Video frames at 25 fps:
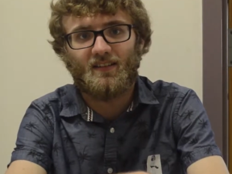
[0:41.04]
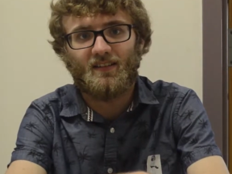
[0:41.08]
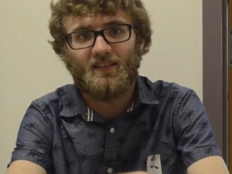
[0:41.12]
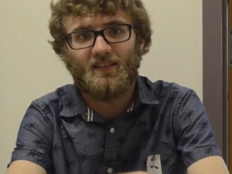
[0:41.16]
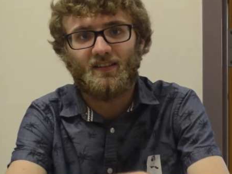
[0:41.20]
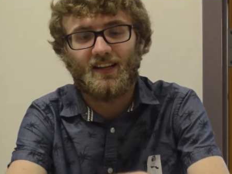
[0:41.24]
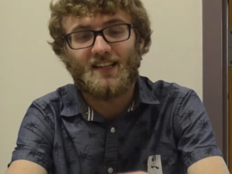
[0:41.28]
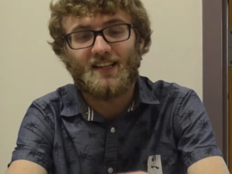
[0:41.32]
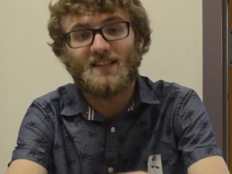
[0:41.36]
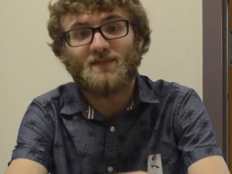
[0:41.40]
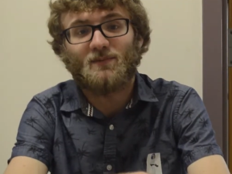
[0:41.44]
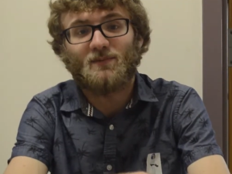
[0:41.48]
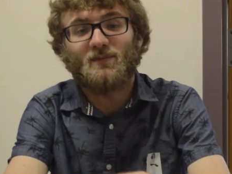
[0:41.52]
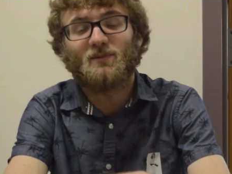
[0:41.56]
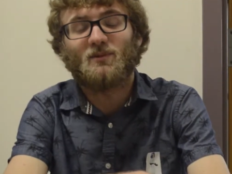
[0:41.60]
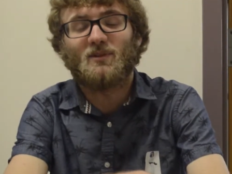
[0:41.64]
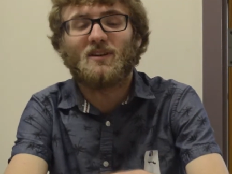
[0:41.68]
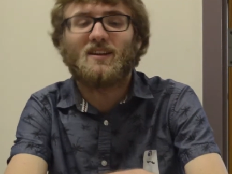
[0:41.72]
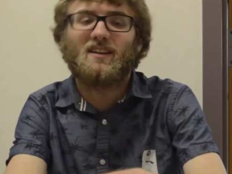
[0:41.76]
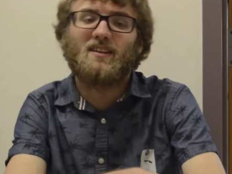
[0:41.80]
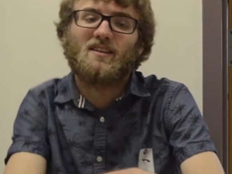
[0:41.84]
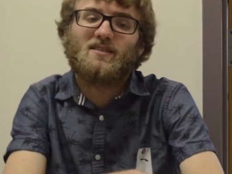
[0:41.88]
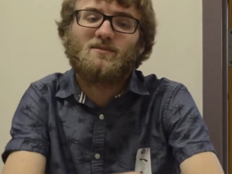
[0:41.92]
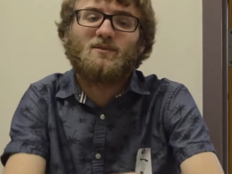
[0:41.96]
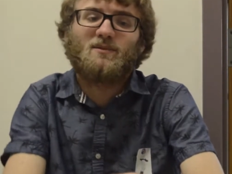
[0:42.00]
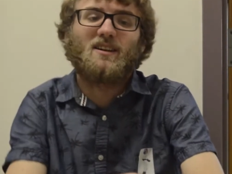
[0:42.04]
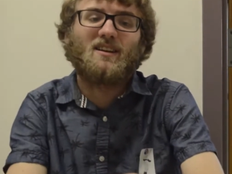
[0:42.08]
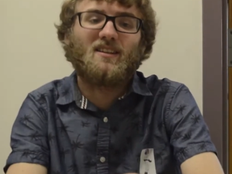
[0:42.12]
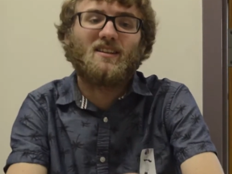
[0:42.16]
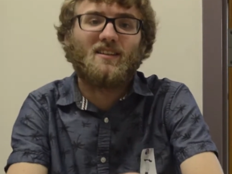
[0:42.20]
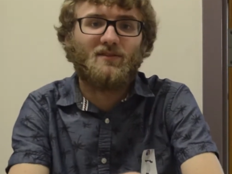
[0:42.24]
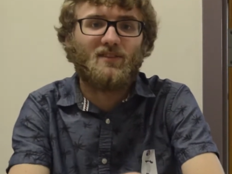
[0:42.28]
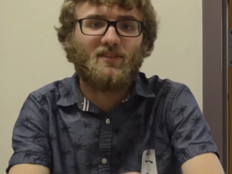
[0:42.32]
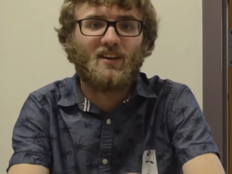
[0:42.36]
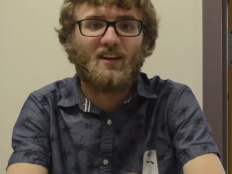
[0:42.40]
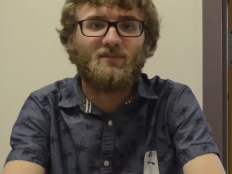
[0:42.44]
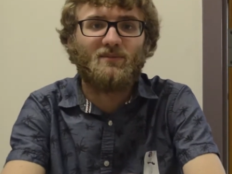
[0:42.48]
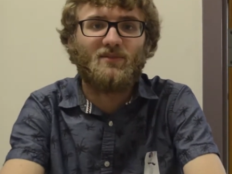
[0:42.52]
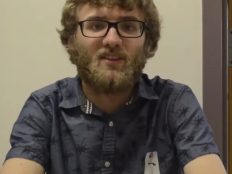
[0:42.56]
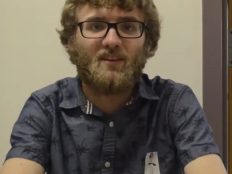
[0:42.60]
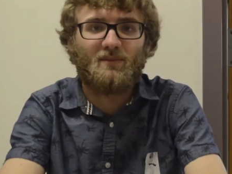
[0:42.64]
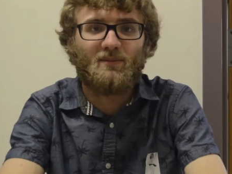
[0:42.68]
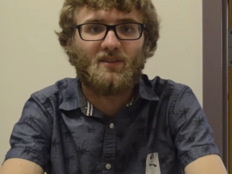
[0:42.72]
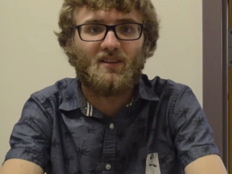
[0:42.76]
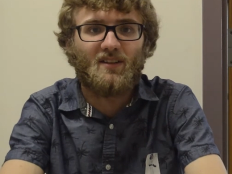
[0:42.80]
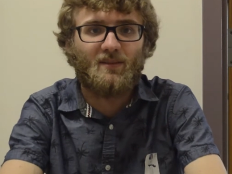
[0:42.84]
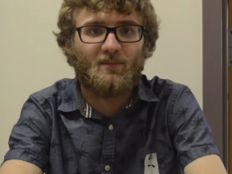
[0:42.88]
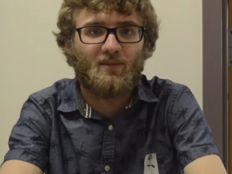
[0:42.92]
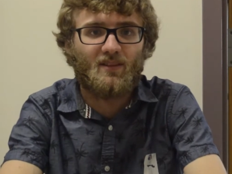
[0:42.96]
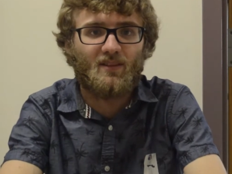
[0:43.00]
That's one. That's why I love Tom Tom
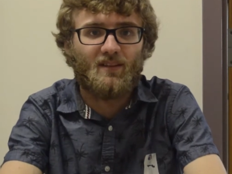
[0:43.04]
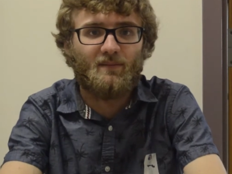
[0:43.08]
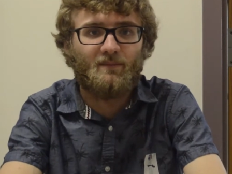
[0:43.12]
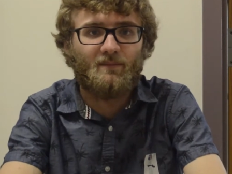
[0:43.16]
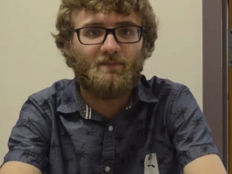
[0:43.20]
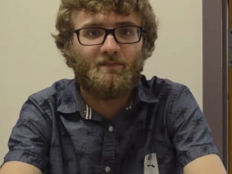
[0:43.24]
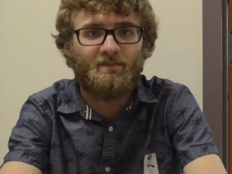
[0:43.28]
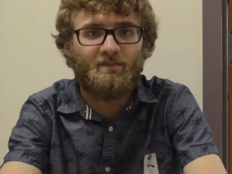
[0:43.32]
Club.